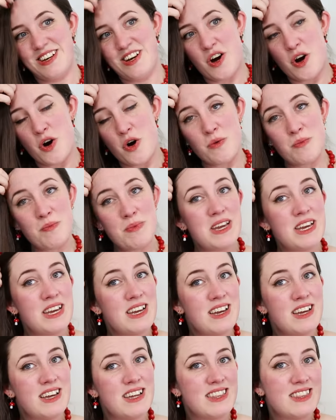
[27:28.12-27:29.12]

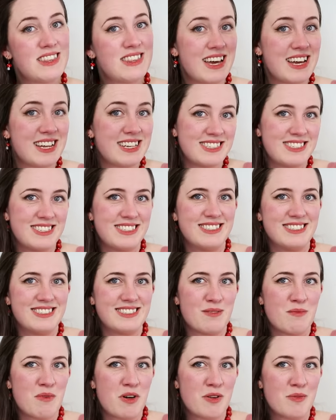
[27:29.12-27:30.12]
hoping that
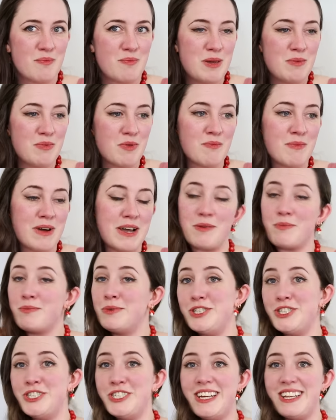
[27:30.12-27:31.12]
some other people might
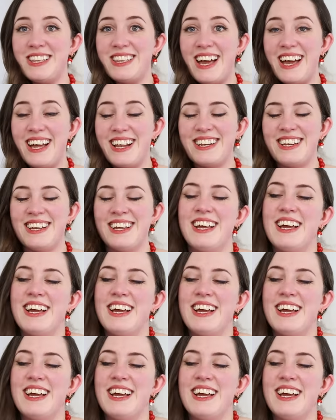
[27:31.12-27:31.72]
appreciate that.